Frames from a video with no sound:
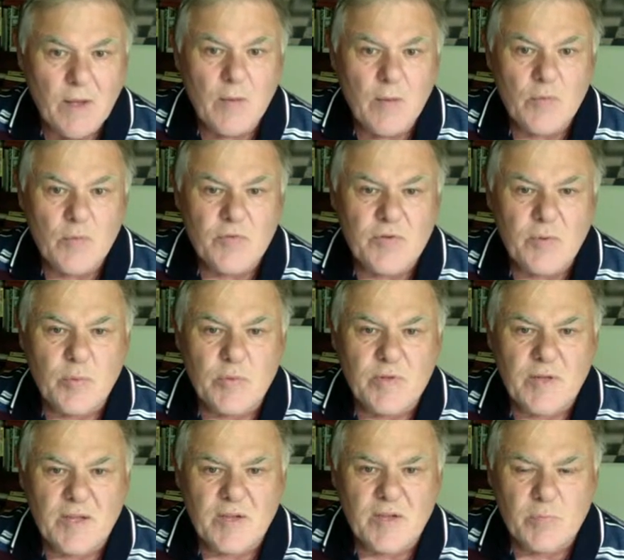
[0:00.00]
We'll see what
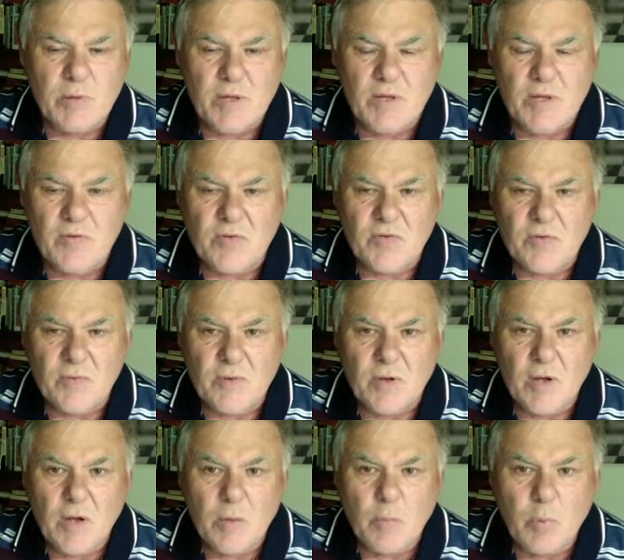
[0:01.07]
takes place.
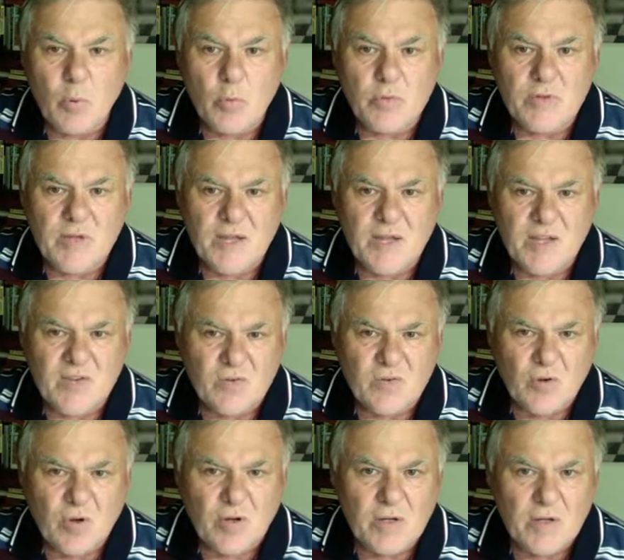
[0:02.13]
Pawn takes
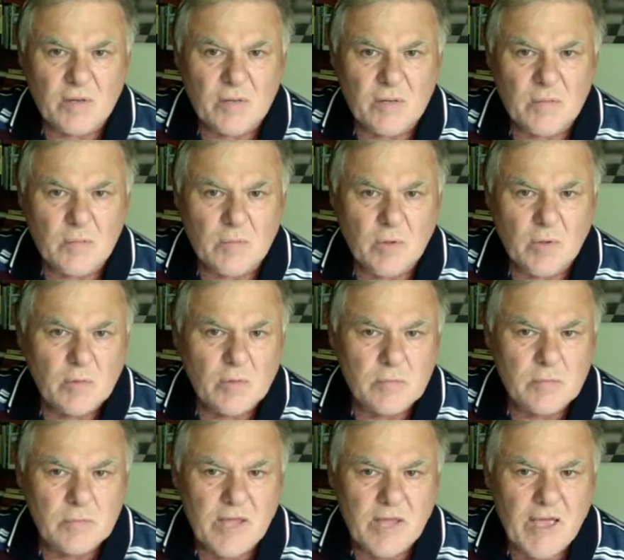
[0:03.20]
knight. Well,
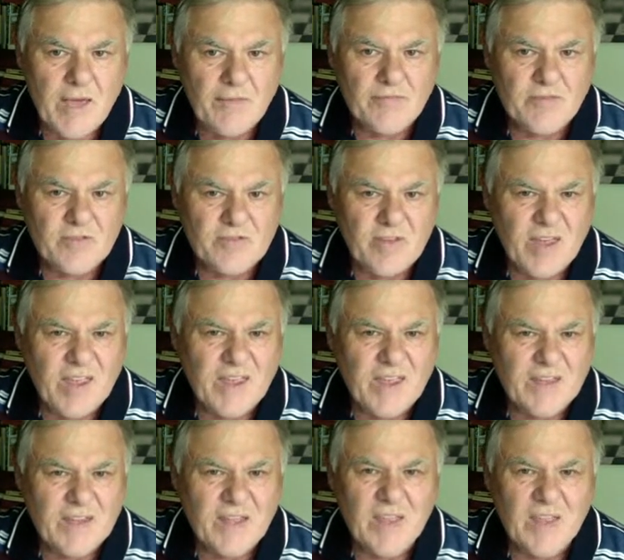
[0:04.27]
you have to take
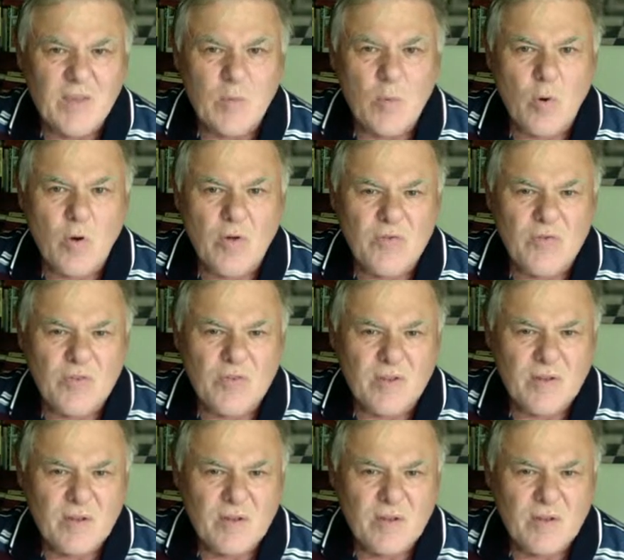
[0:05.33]
it, otherwise the